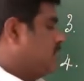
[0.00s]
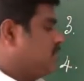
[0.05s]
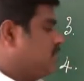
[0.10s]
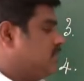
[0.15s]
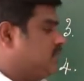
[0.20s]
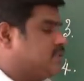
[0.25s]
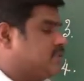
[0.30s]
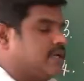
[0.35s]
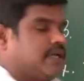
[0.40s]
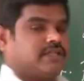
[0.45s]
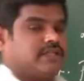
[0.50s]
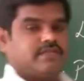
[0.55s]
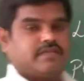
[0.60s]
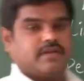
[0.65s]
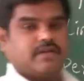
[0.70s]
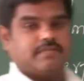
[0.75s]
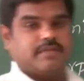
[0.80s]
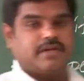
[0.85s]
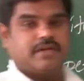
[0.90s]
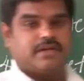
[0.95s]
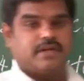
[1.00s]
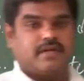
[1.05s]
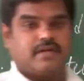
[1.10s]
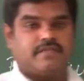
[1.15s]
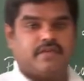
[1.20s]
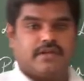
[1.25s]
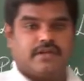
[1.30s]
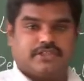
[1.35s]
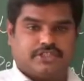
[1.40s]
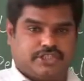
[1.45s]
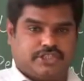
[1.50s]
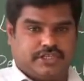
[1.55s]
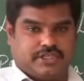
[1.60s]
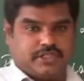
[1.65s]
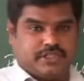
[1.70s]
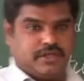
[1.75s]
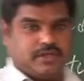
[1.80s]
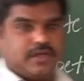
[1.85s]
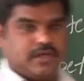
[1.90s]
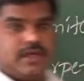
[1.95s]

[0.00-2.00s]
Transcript: is transferability of shares. Okay,